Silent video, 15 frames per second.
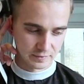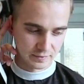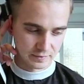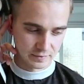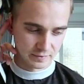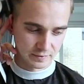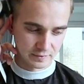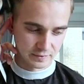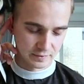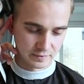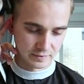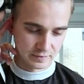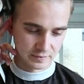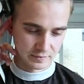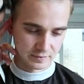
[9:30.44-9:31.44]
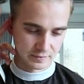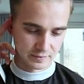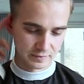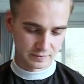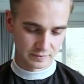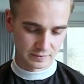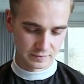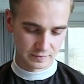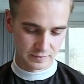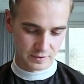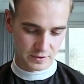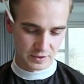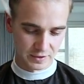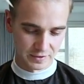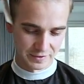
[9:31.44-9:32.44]

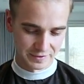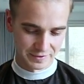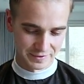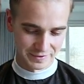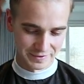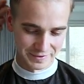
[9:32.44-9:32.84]
[no speech]